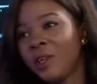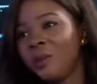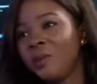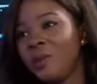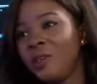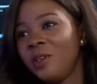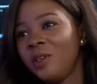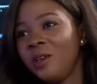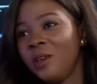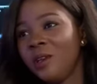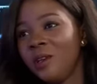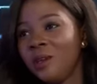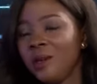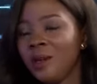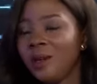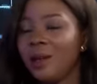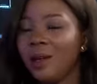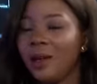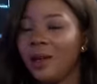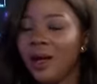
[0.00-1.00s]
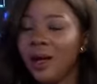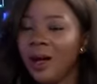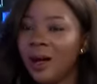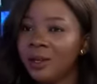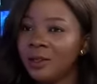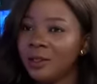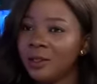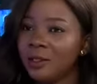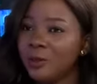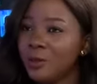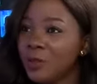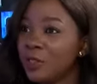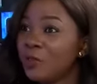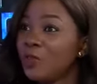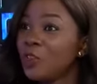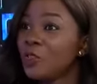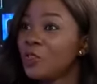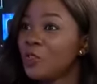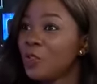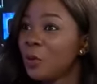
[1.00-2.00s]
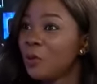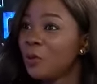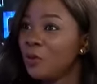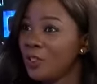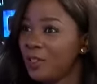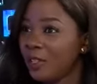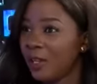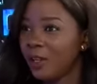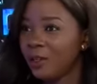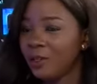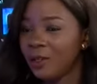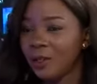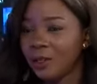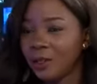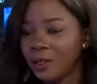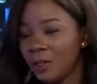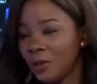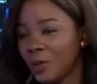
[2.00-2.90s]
MBA, and it was first job, first salary.